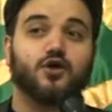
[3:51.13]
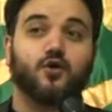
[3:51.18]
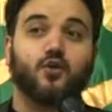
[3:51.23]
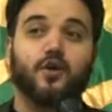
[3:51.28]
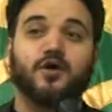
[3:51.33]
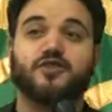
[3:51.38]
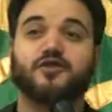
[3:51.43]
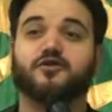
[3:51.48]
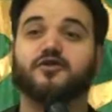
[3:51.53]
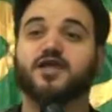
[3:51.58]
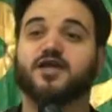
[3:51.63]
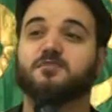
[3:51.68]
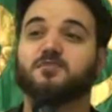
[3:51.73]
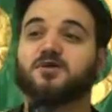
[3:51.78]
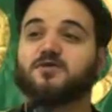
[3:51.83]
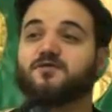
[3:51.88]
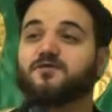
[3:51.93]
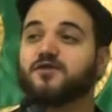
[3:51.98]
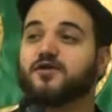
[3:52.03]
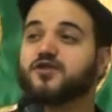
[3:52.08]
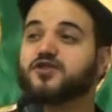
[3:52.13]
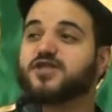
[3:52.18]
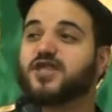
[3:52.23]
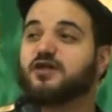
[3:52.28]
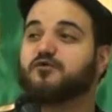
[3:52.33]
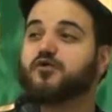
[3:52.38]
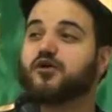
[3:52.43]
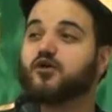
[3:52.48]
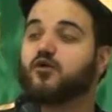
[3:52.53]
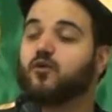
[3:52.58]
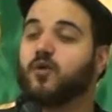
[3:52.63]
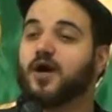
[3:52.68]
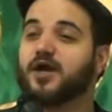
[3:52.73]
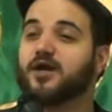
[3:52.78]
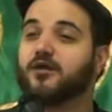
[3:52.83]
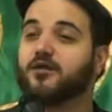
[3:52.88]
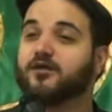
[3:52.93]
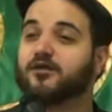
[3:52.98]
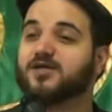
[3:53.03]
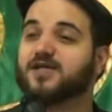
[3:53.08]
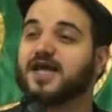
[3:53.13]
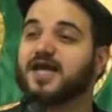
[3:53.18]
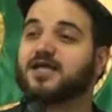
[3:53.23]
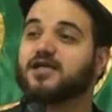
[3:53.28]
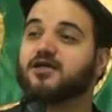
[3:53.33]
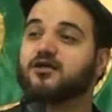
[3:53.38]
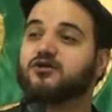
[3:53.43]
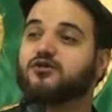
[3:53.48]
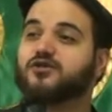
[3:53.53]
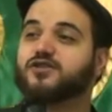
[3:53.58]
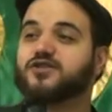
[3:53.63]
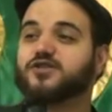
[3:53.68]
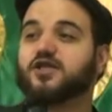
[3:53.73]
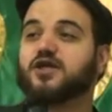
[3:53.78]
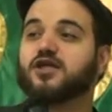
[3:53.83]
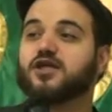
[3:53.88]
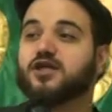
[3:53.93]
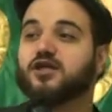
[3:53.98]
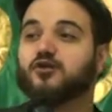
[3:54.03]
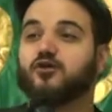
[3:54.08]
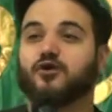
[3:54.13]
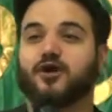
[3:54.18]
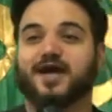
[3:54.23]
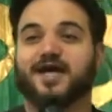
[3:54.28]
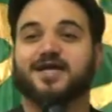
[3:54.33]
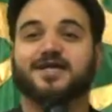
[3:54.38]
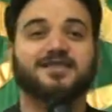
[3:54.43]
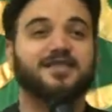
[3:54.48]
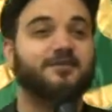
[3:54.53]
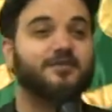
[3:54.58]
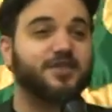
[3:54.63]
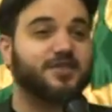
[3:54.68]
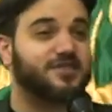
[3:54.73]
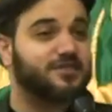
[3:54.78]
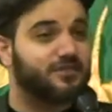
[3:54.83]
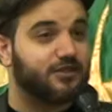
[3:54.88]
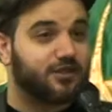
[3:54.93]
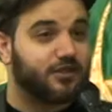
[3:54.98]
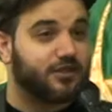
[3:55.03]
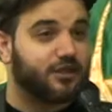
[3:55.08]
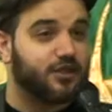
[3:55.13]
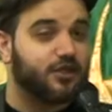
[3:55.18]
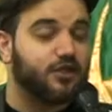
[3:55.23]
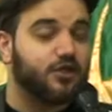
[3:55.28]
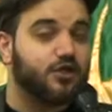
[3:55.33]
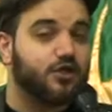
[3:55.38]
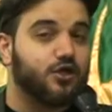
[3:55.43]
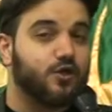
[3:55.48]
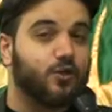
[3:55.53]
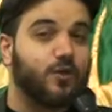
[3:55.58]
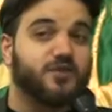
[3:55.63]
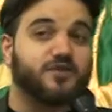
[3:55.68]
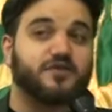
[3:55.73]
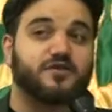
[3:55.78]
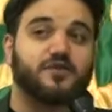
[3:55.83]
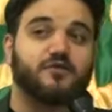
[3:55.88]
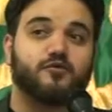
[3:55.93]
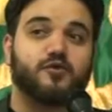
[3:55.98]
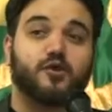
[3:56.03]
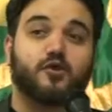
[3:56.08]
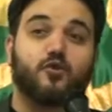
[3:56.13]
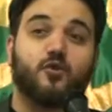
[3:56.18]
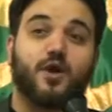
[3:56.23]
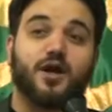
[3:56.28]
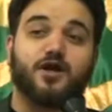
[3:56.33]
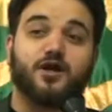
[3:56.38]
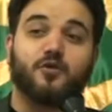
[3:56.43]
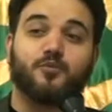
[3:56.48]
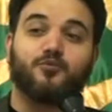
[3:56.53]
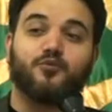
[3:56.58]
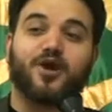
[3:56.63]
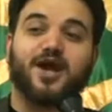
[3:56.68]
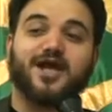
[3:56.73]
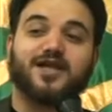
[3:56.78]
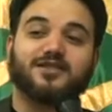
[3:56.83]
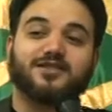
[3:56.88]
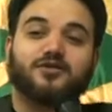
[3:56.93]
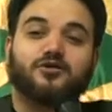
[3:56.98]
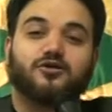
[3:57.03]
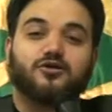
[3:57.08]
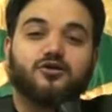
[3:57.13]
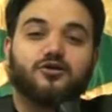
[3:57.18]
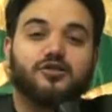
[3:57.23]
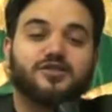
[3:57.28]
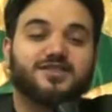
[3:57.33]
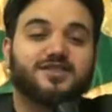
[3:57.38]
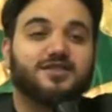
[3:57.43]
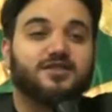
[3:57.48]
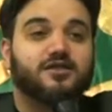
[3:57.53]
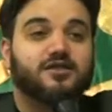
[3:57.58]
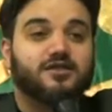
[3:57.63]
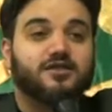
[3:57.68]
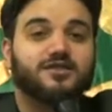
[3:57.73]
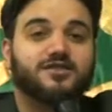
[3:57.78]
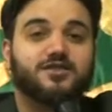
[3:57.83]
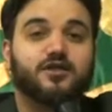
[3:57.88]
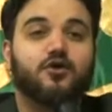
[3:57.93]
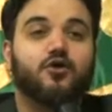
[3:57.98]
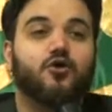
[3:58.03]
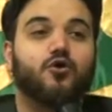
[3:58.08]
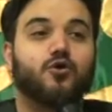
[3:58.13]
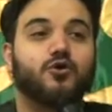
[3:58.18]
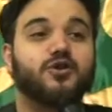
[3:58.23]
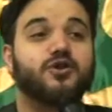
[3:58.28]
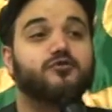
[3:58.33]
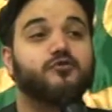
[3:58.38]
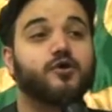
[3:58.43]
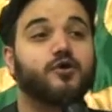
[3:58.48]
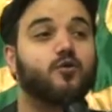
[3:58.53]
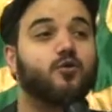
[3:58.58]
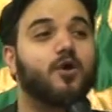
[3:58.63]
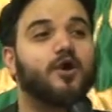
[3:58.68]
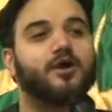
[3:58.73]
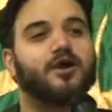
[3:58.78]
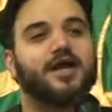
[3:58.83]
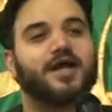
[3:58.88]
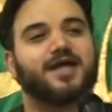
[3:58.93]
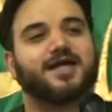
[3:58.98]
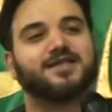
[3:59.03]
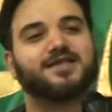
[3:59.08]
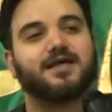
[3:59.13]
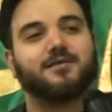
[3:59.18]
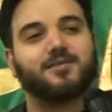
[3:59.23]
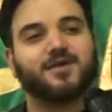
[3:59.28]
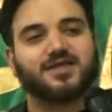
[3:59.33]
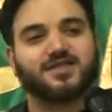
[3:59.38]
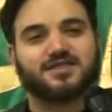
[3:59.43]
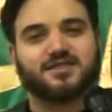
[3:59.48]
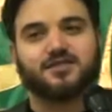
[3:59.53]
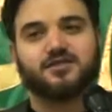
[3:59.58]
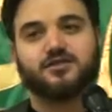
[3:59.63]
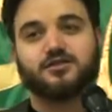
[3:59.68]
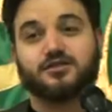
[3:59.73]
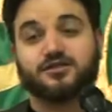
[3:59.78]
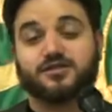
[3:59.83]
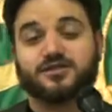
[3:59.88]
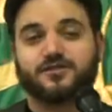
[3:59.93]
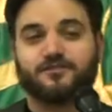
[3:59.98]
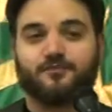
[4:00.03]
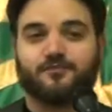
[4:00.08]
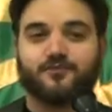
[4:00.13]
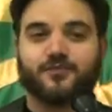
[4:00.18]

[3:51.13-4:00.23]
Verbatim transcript: whether they be fields that require technical study or academic study, whether they require practical skills or they require academic skills.